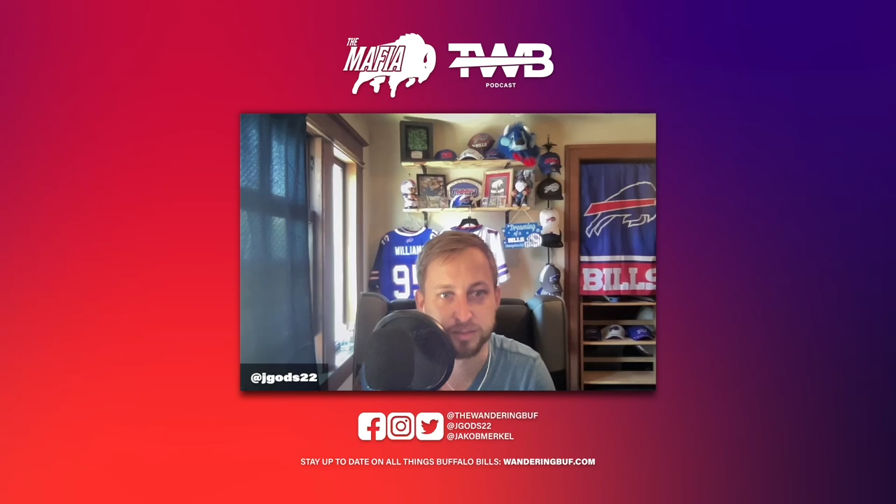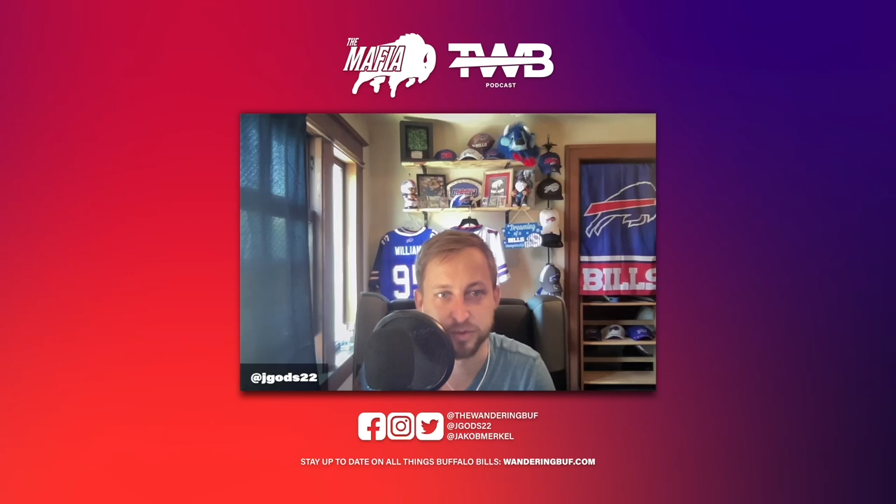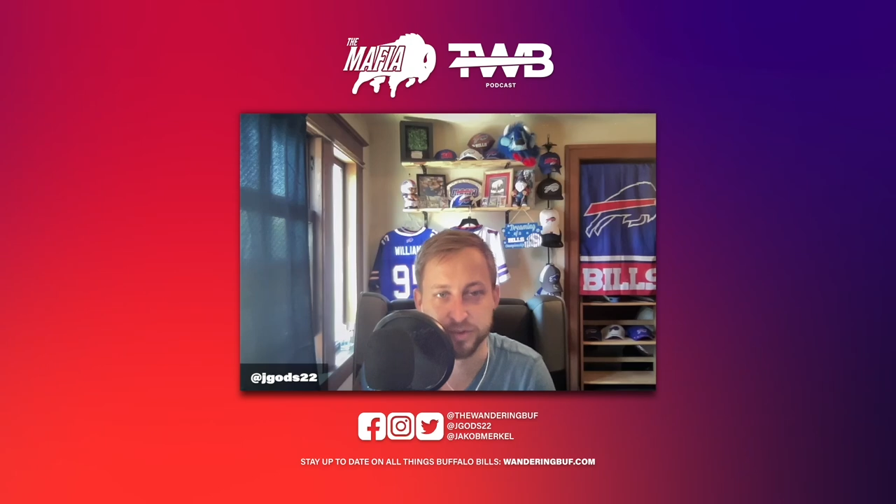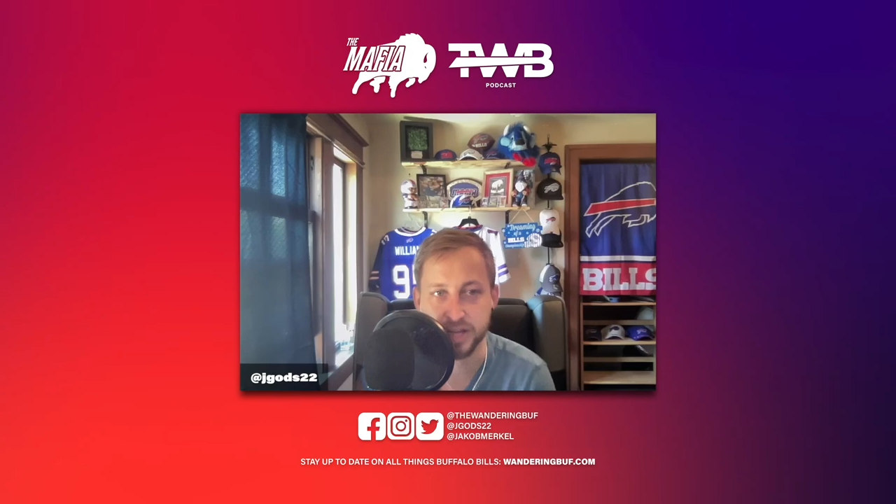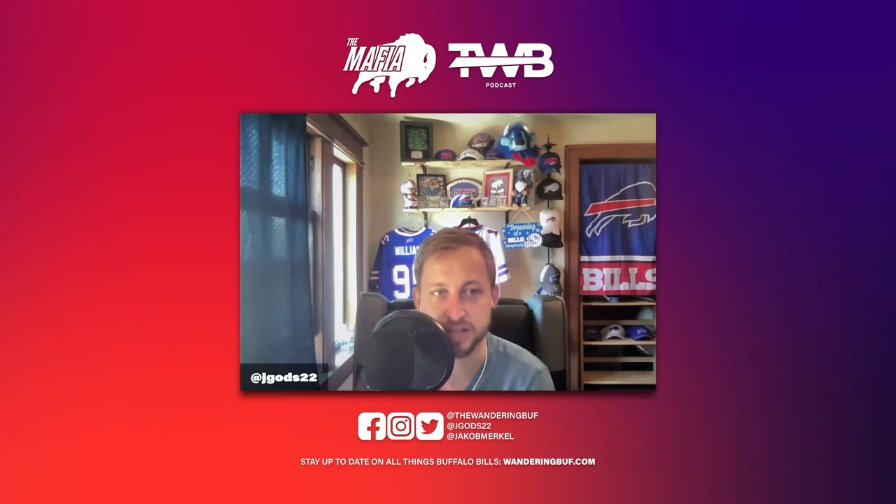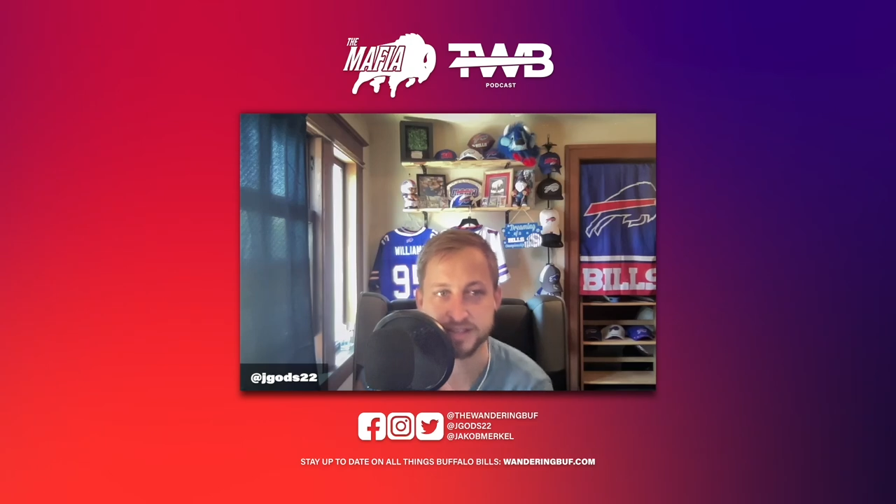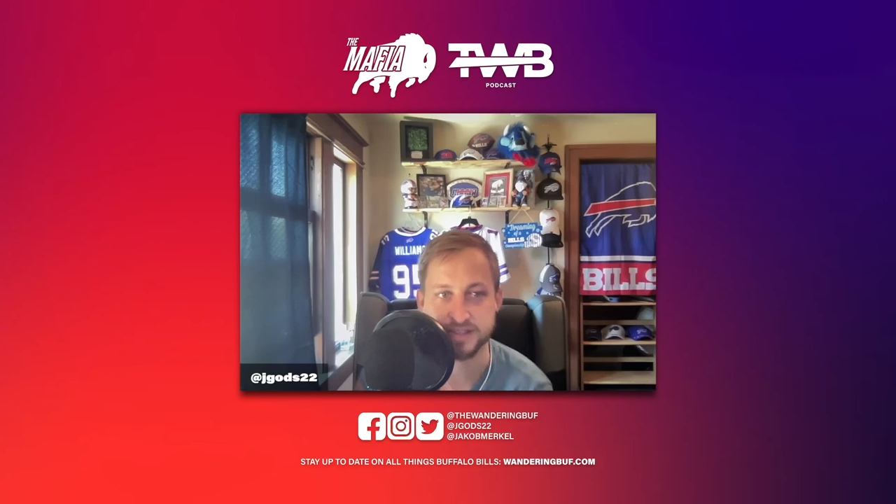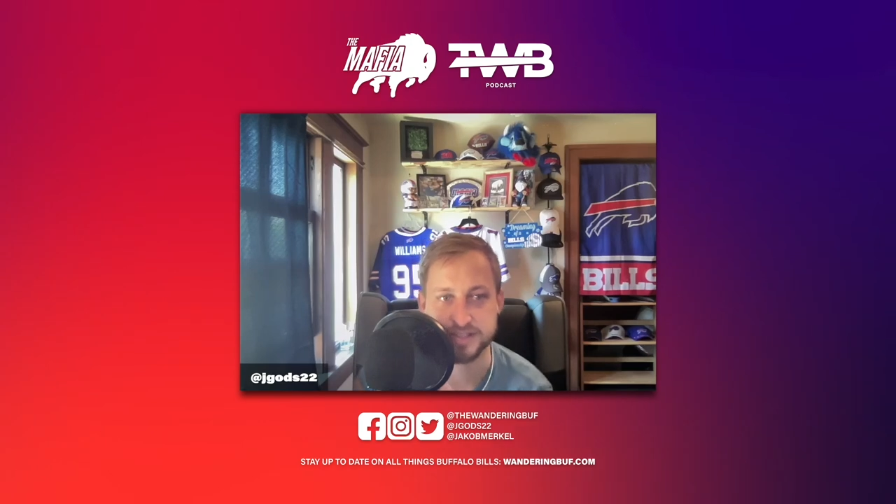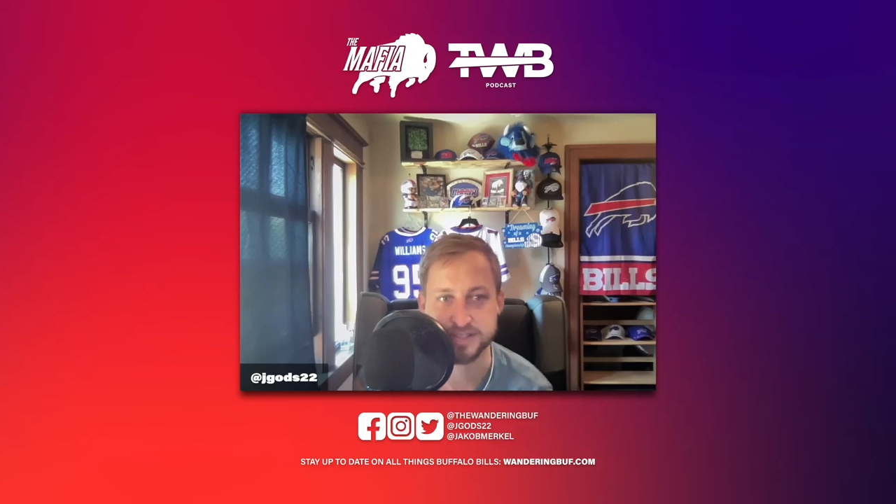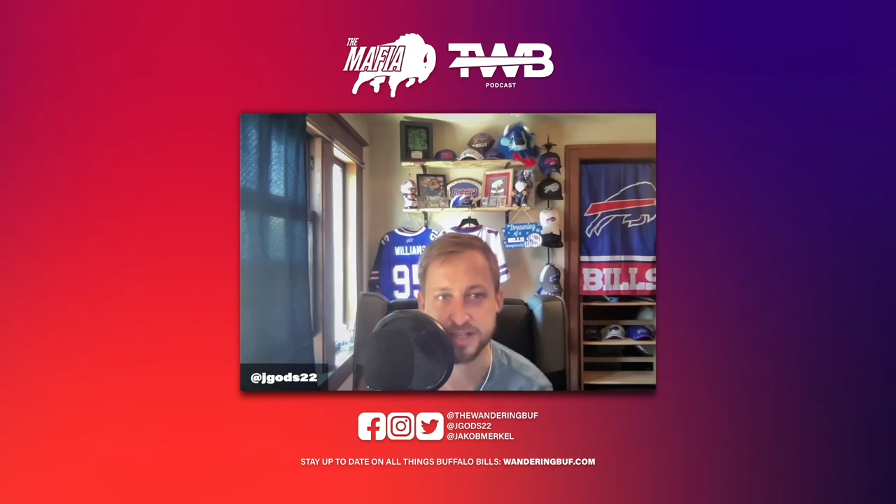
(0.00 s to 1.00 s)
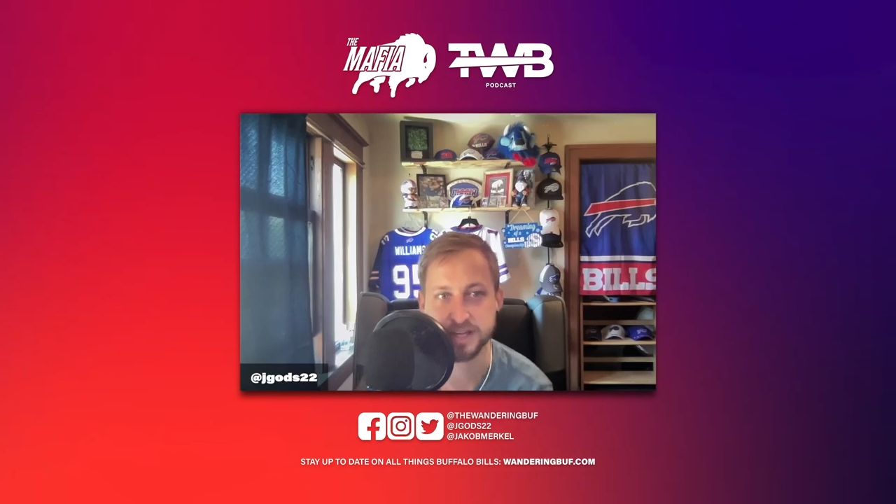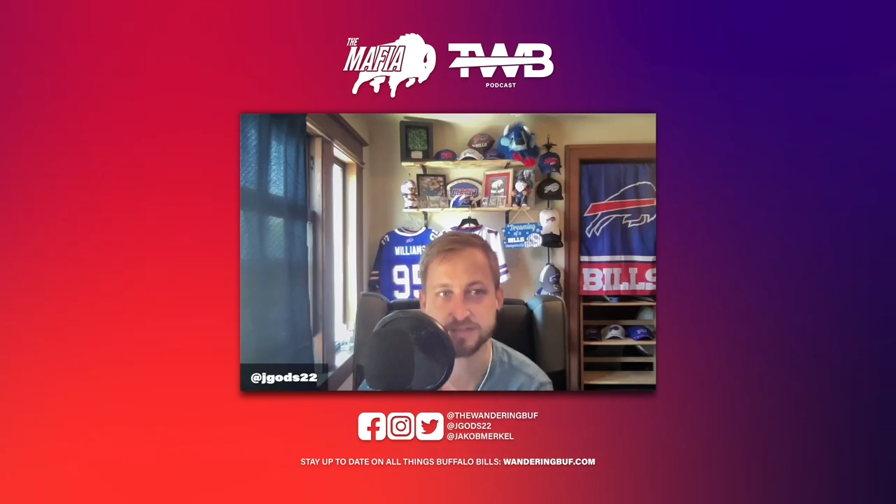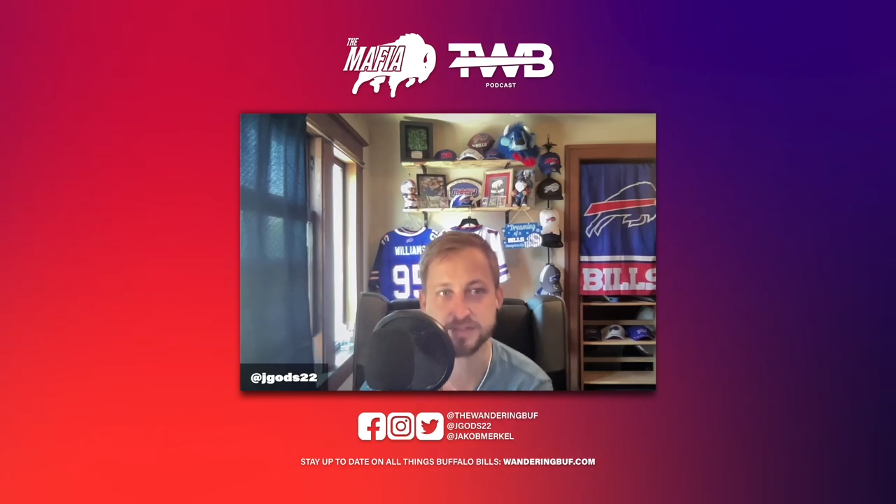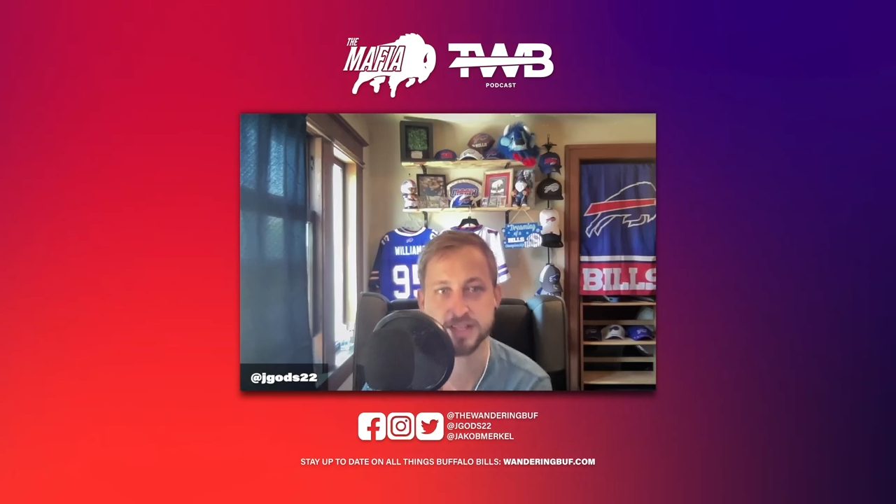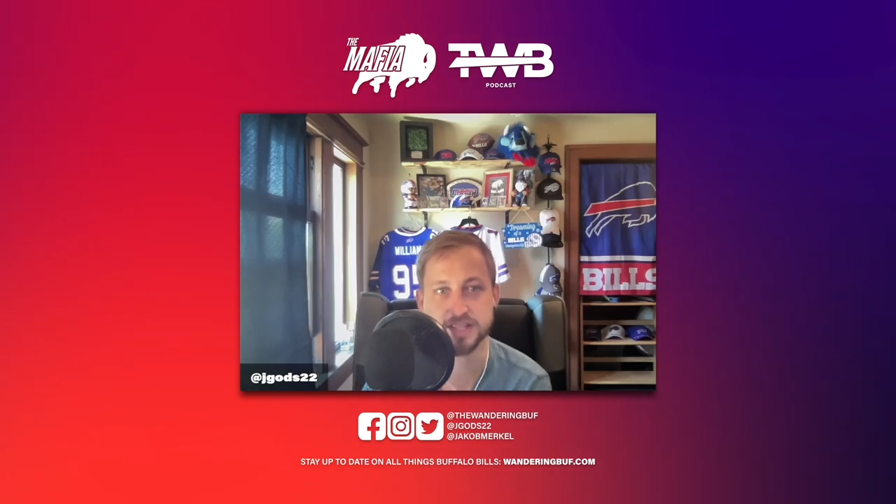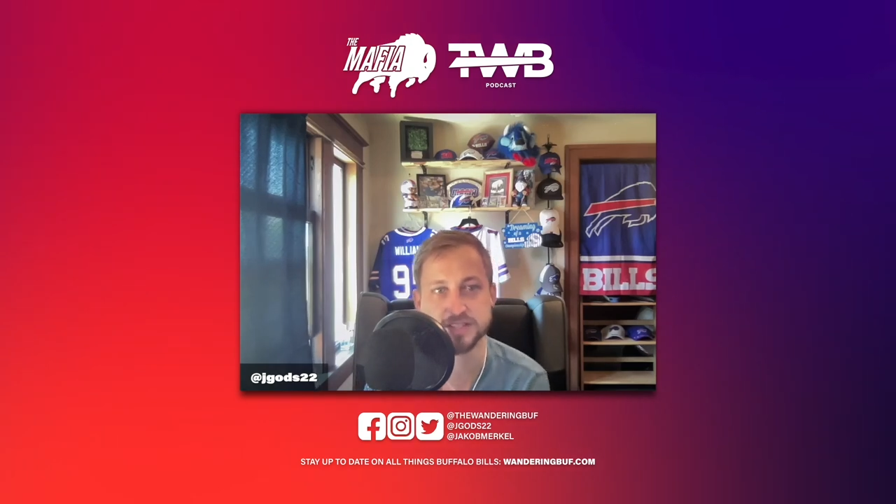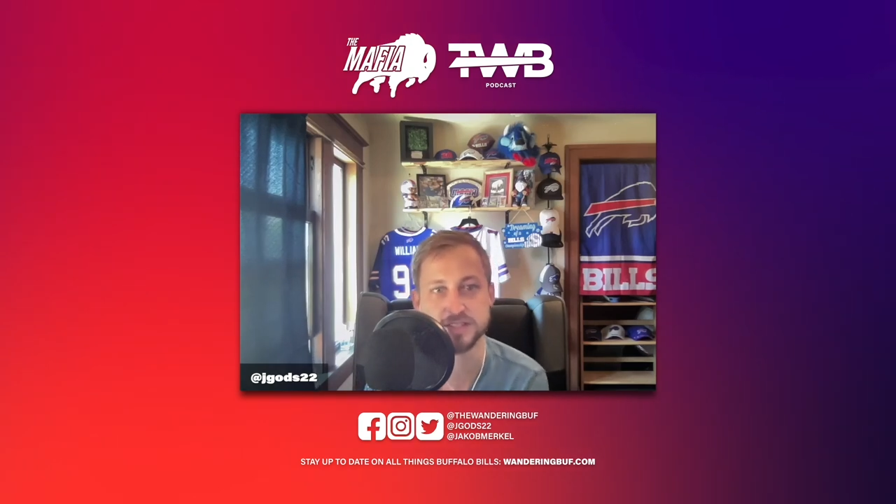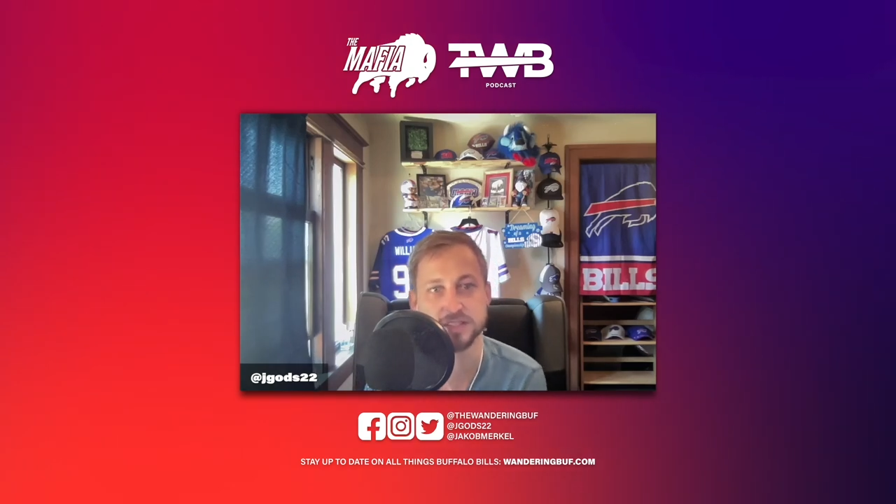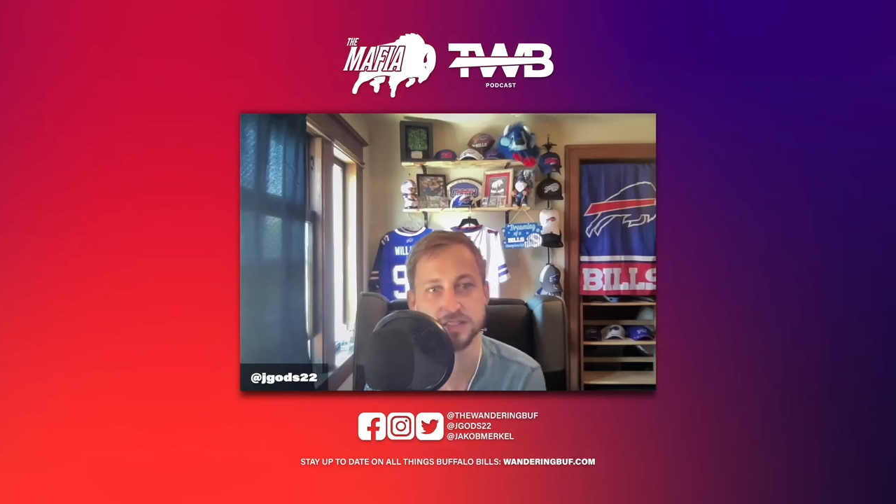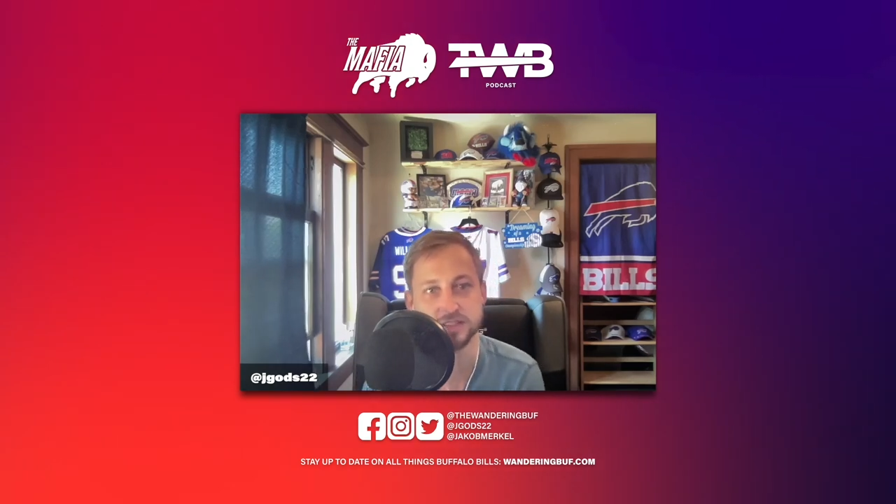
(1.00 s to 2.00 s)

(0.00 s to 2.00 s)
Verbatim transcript: Moving on to the safeties,